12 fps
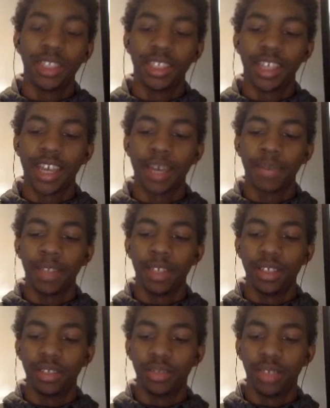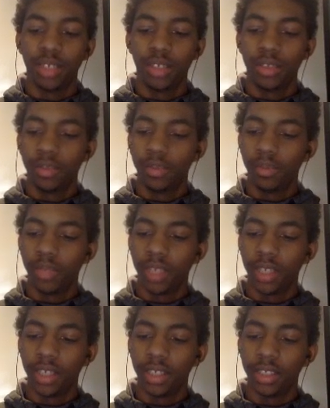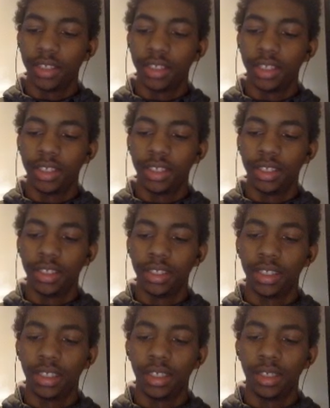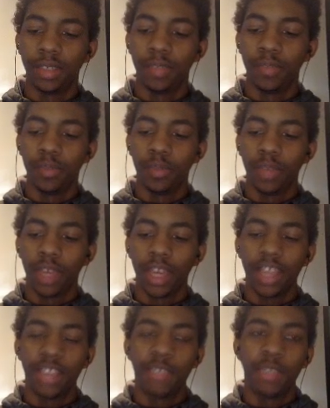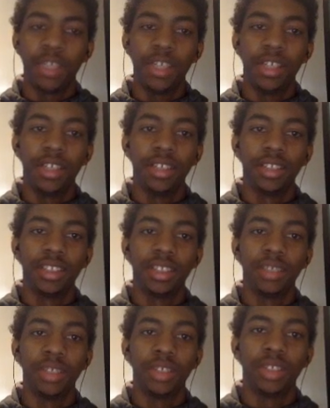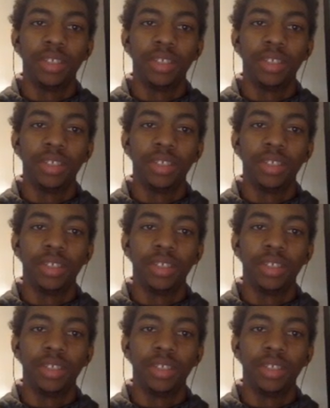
captain as well because his um, HP is similar to